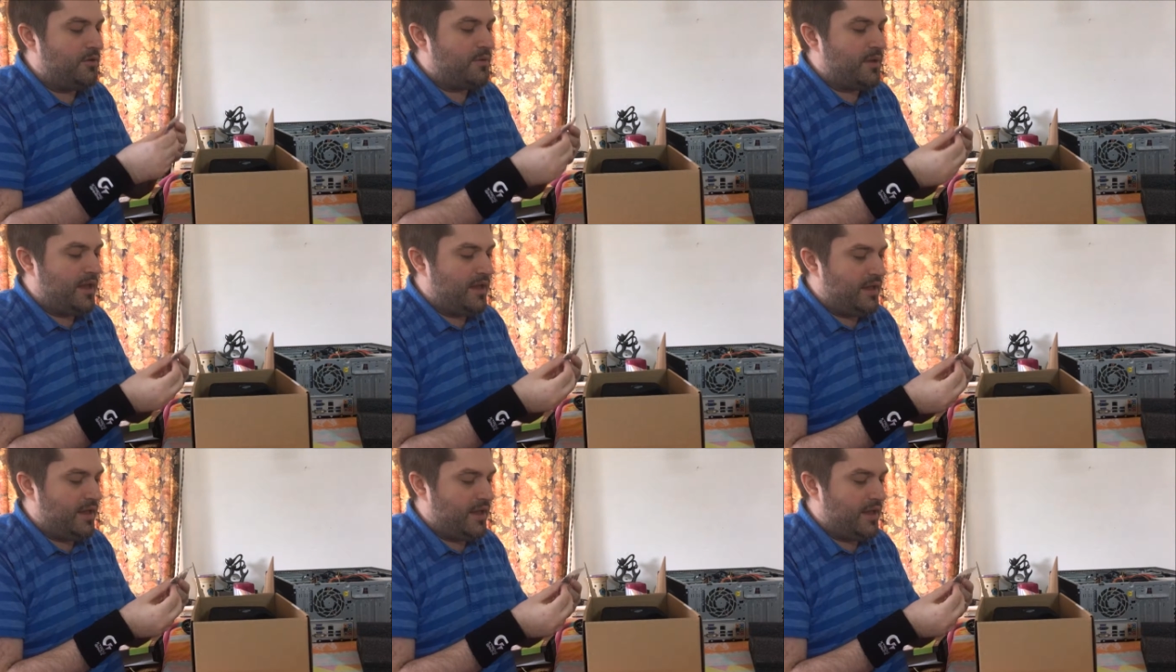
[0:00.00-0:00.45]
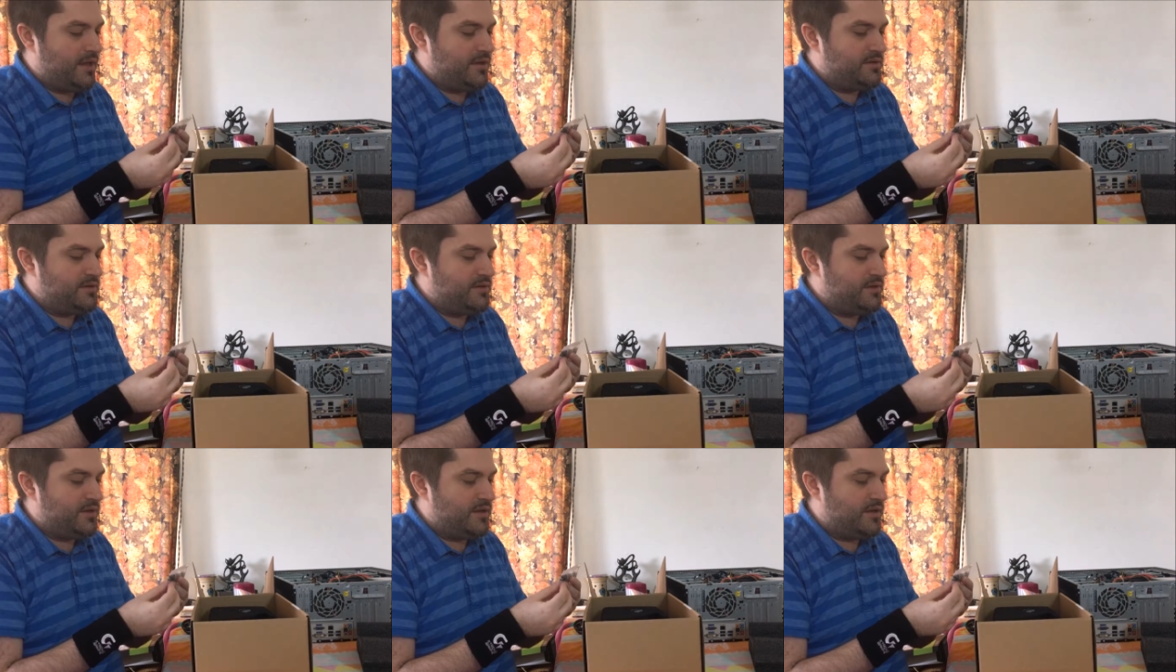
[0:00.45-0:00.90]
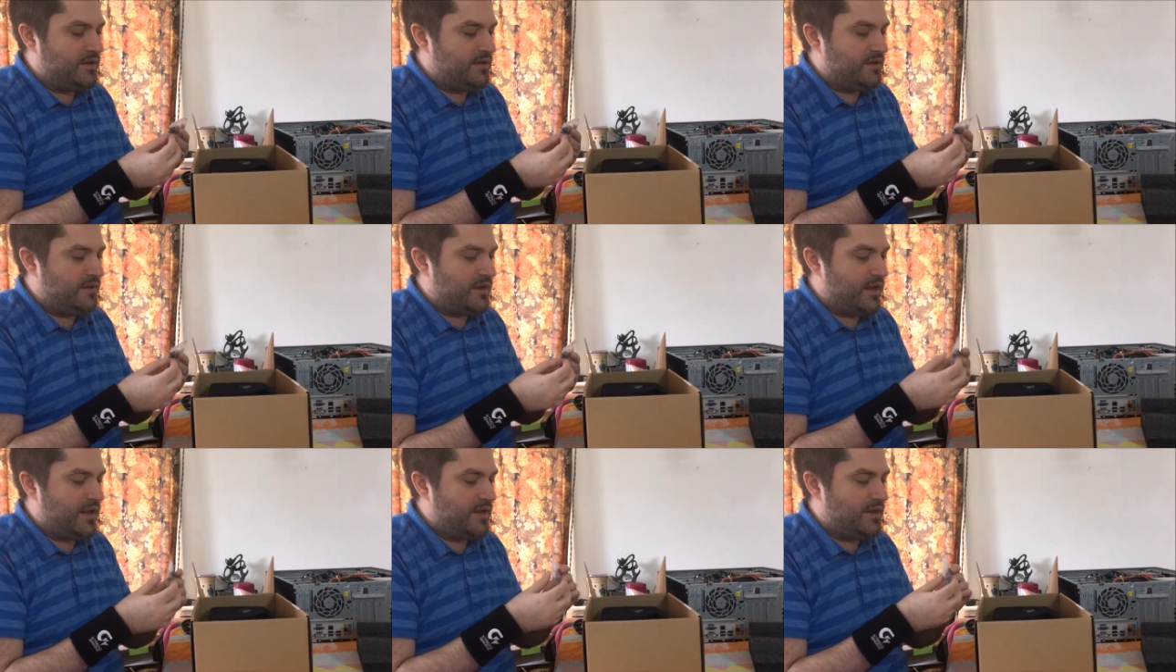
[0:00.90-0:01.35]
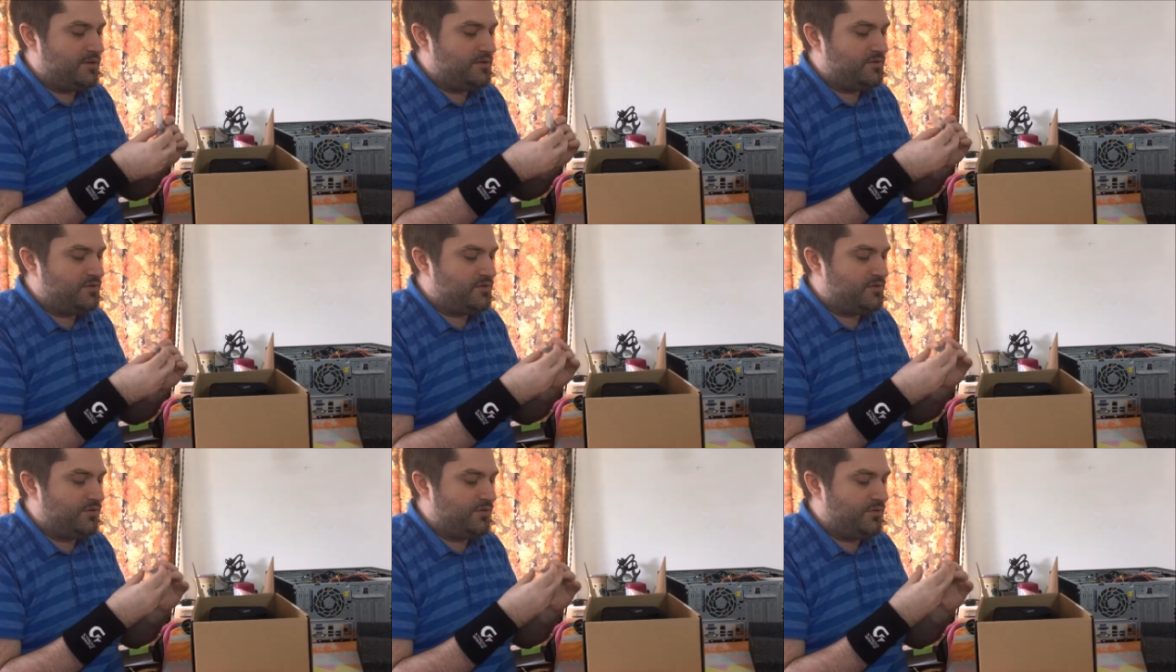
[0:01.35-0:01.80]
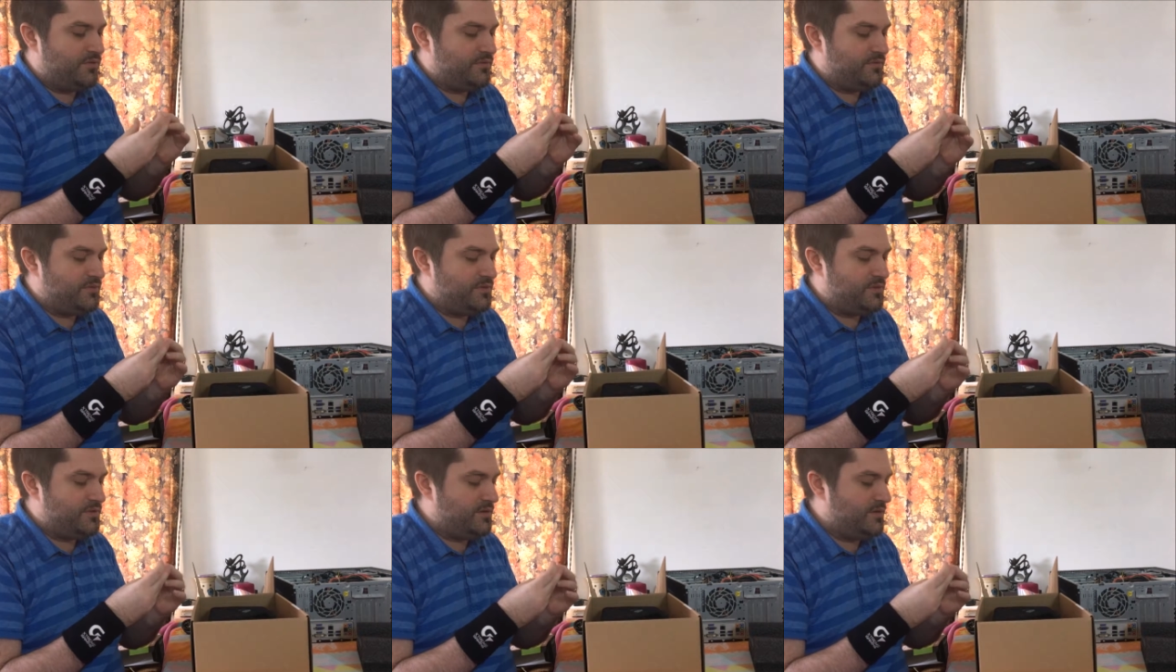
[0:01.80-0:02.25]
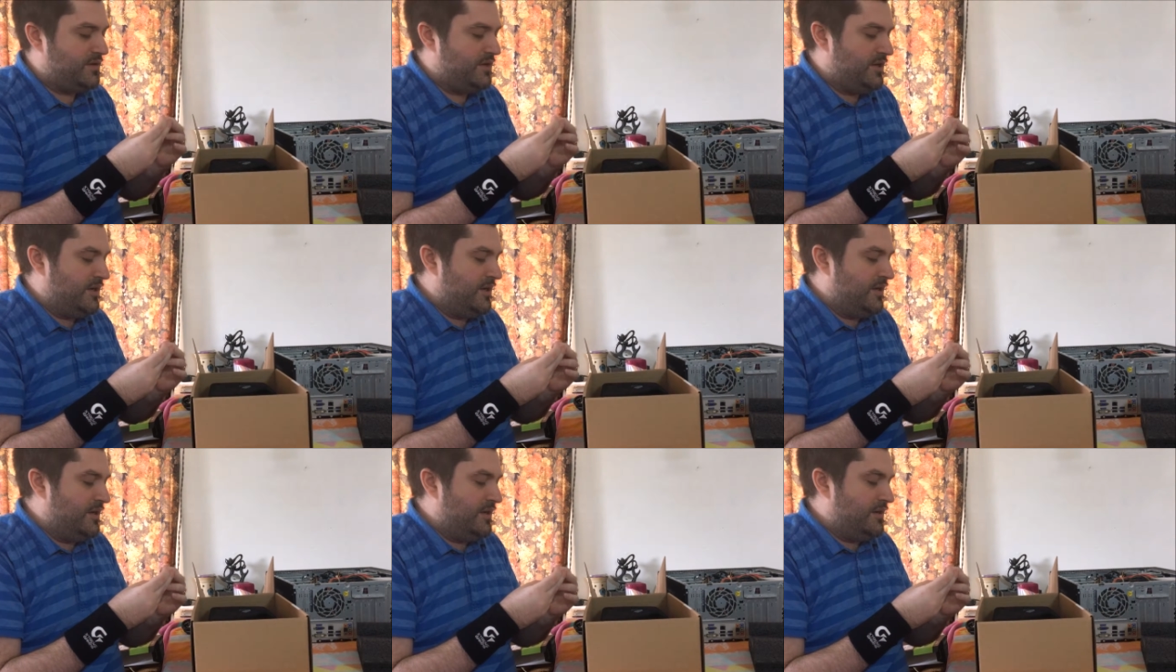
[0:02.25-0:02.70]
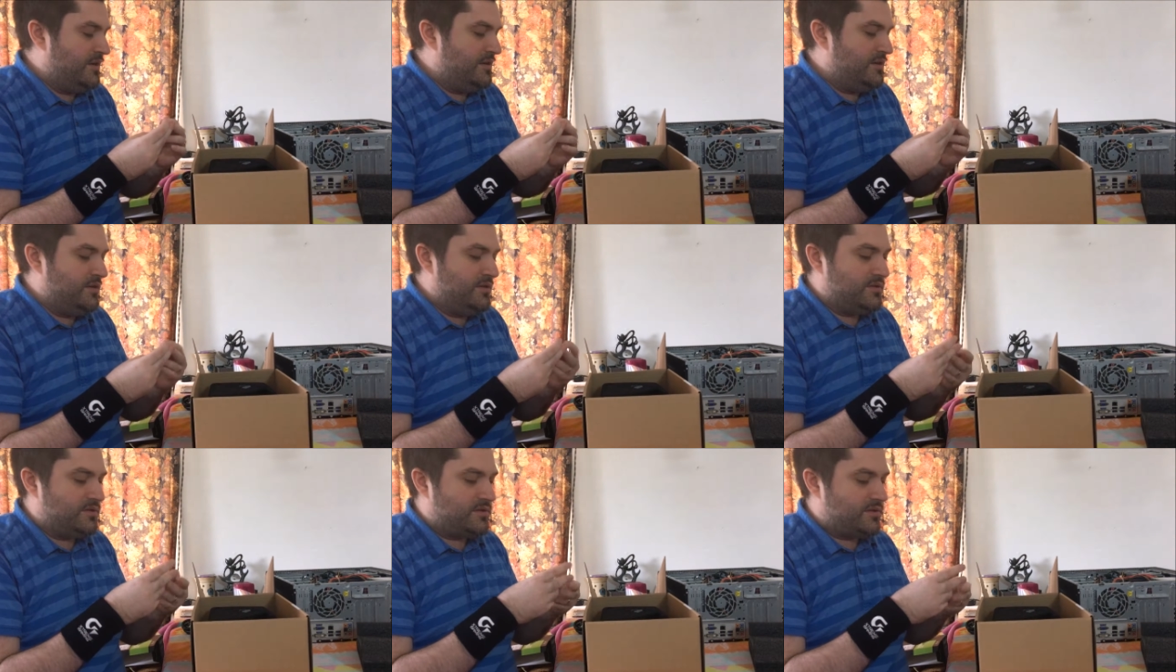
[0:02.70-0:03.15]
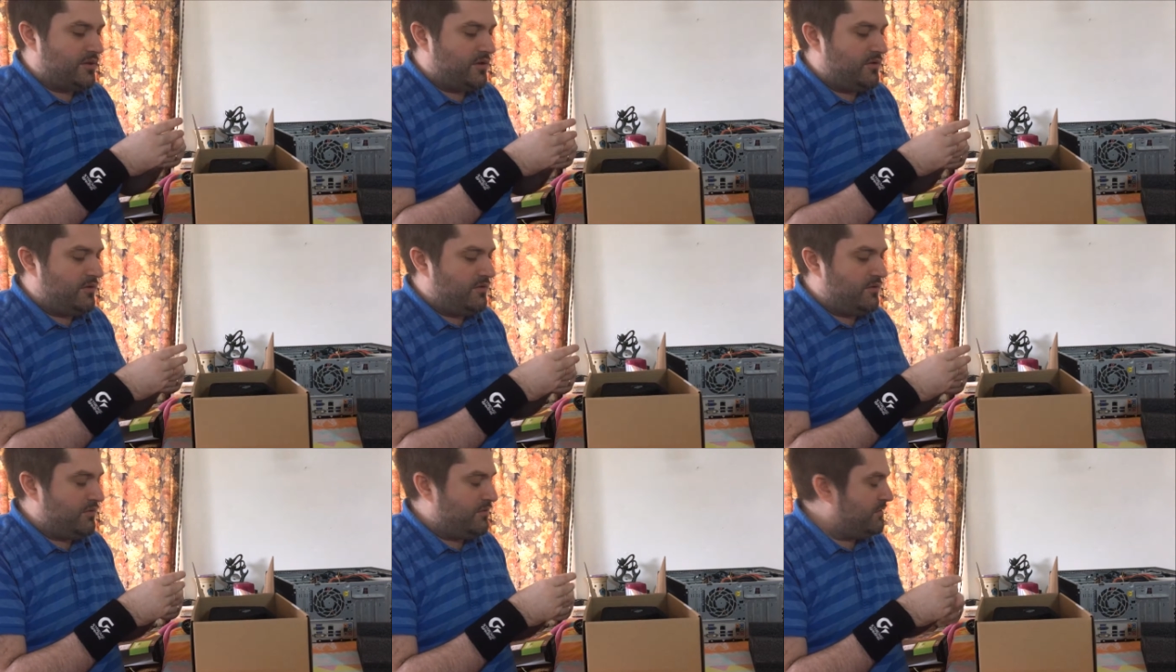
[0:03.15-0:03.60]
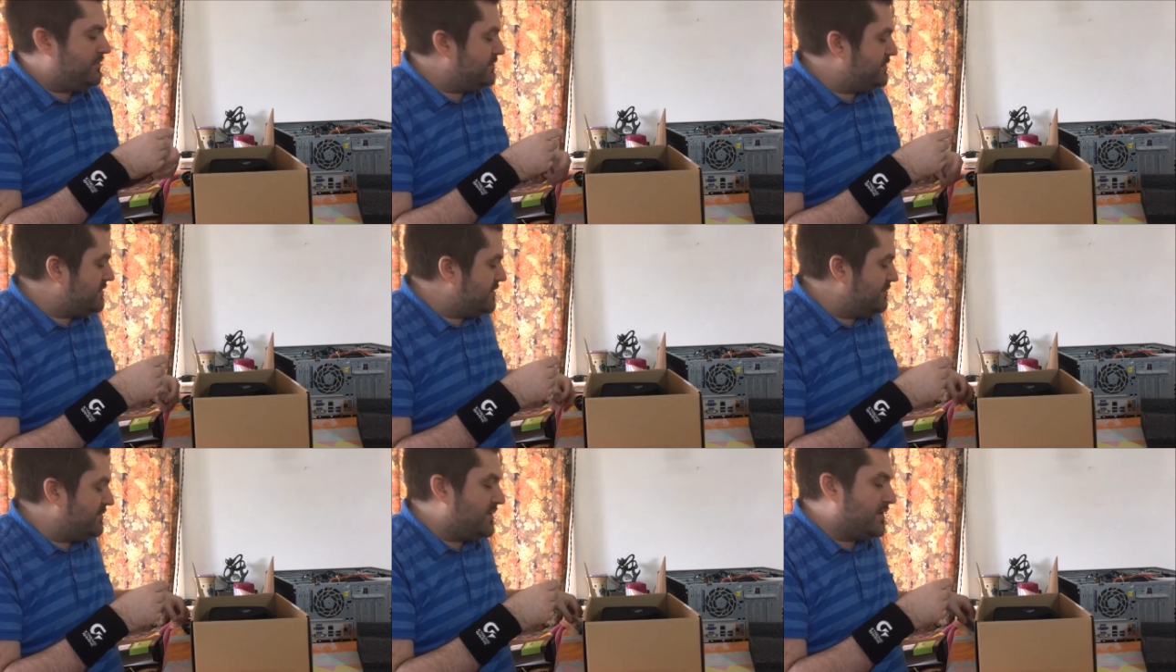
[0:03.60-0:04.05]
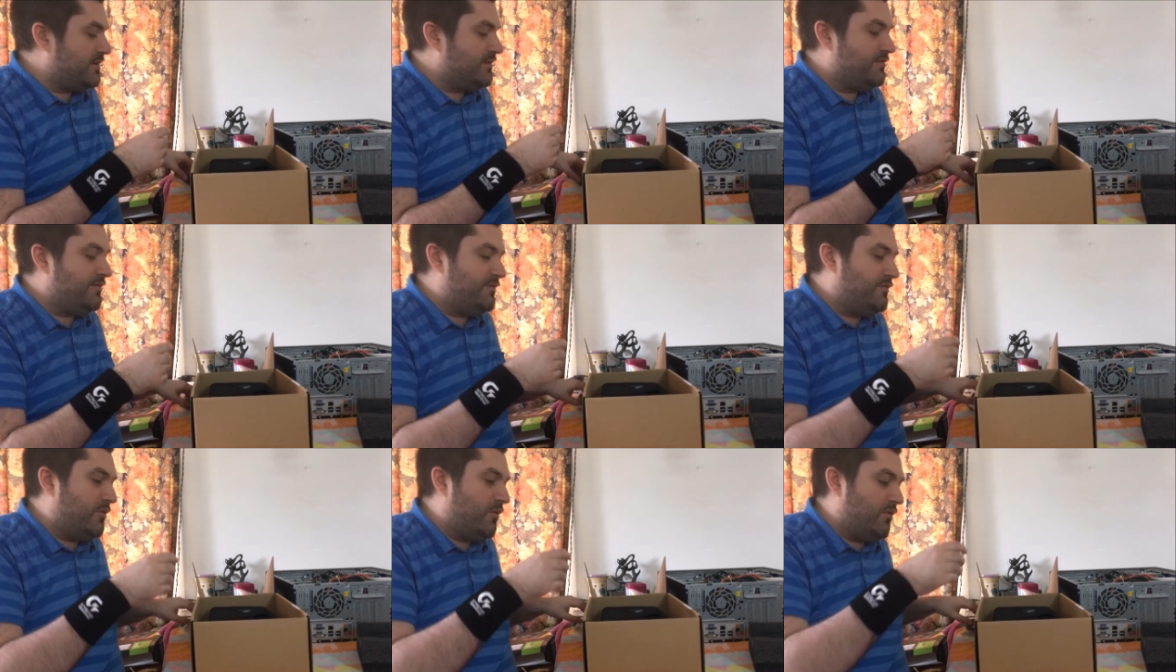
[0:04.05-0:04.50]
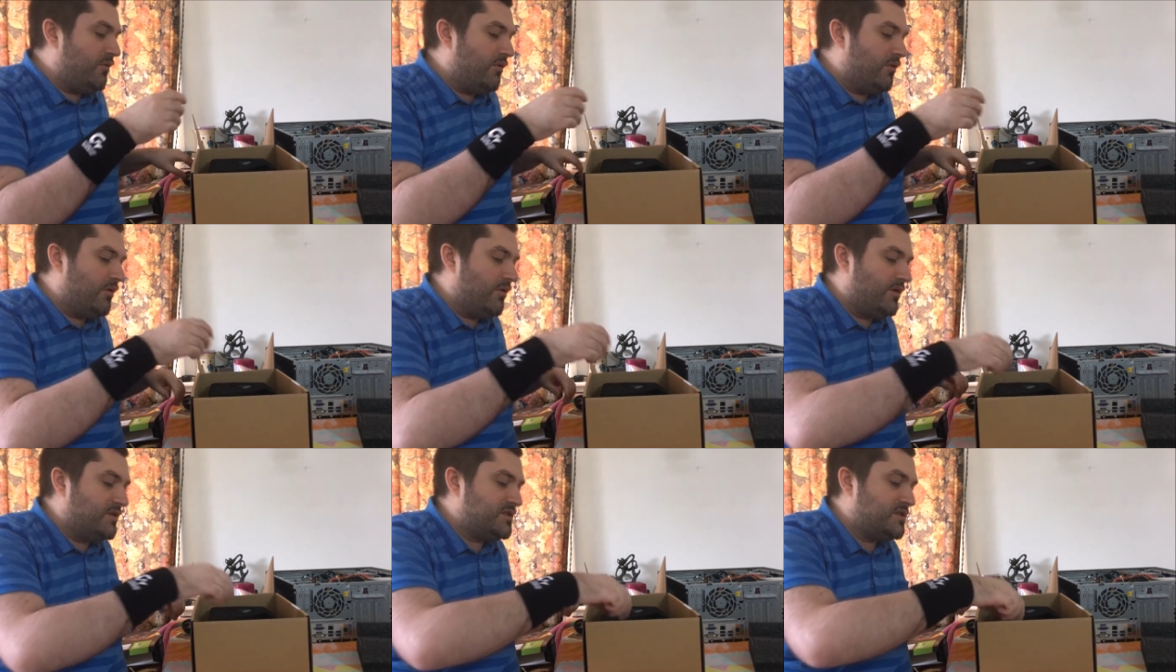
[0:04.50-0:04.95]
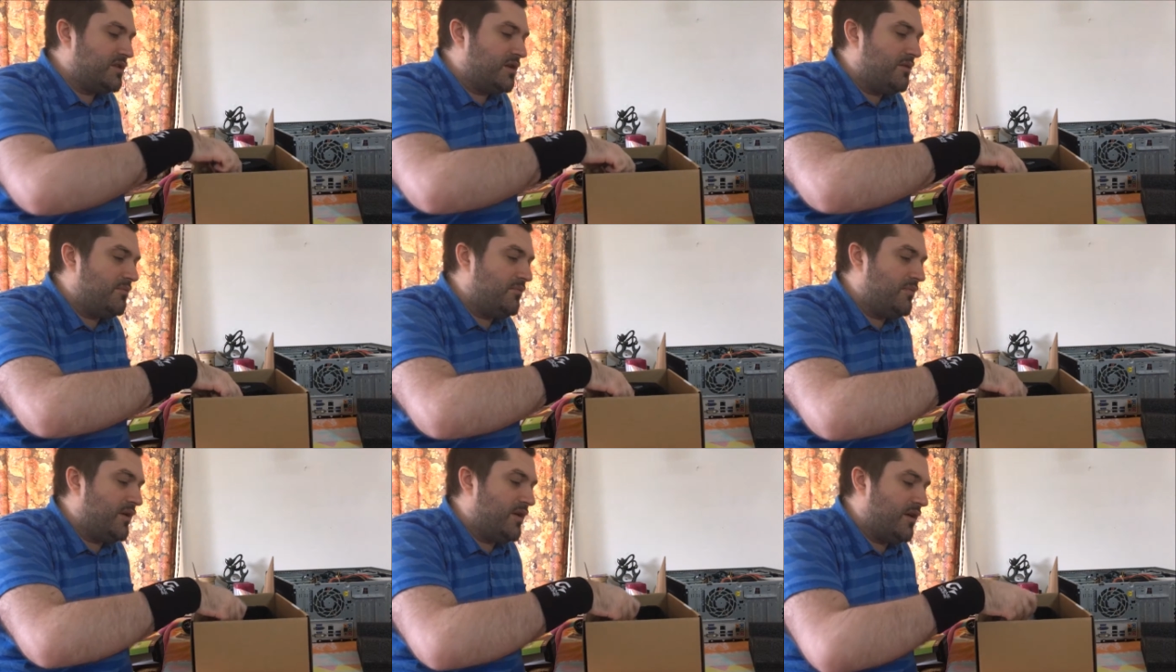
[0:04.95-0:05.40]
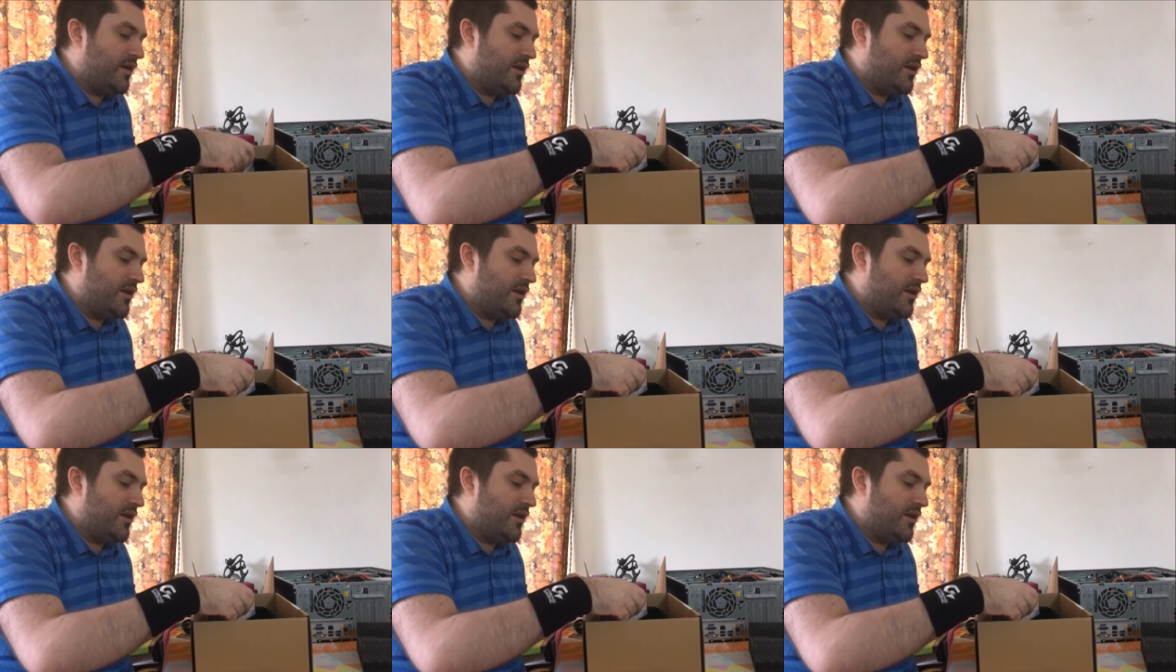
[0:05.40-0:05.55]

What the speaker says: Okay, and screws. So, something for some